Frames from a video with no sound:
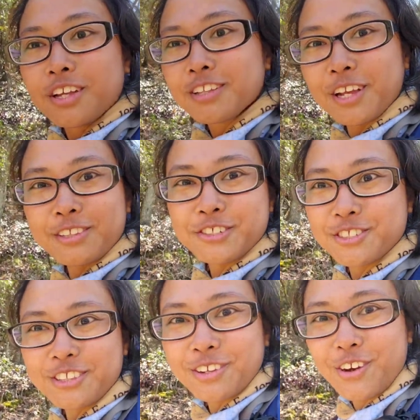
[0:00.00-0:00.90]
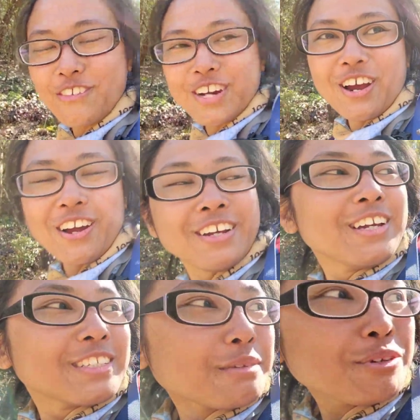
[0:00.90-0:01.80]
there's nothing going on.
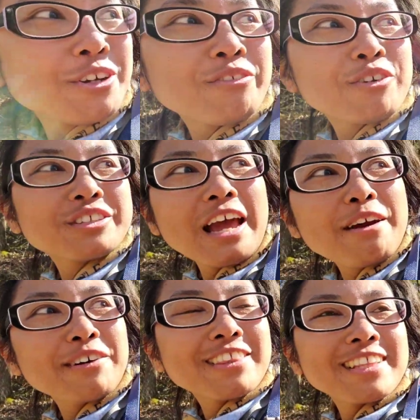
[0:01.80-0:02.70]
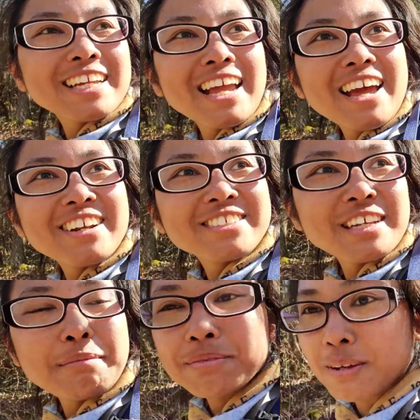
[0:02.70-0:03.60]
It's a beautiful day, but then again, there's
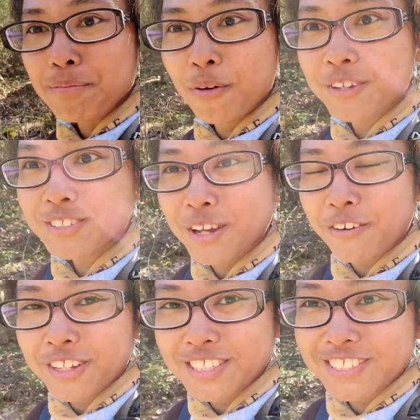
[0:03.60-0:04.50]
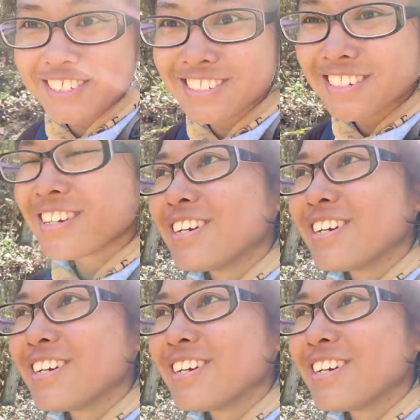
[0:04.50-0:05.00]
like some points there. It's just,